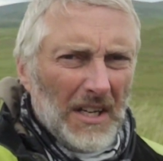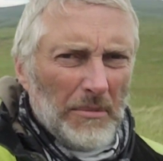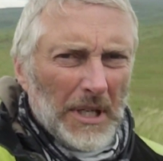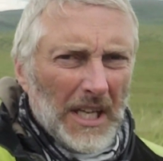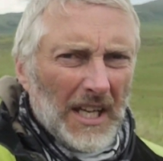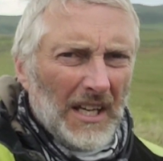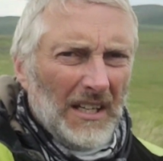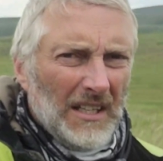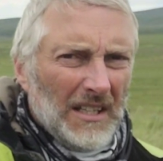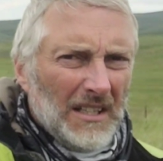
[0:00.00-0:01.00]
Nobody
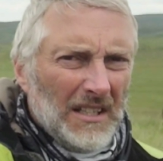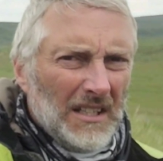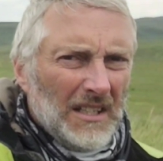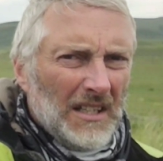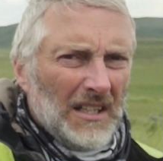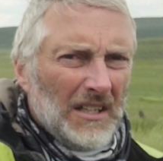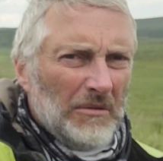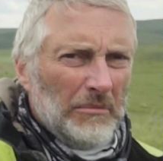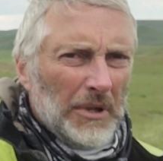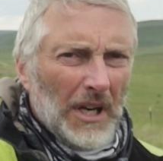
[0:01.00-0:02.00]
here,
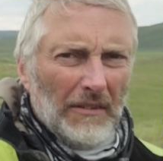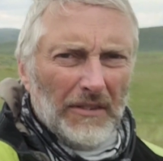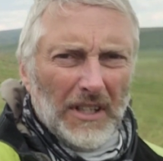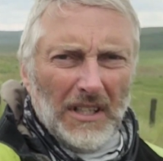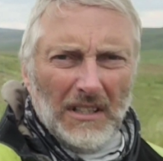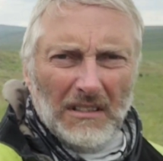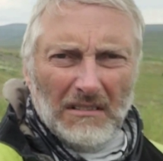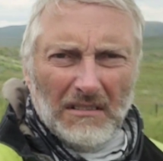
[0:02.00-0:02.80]
but lovely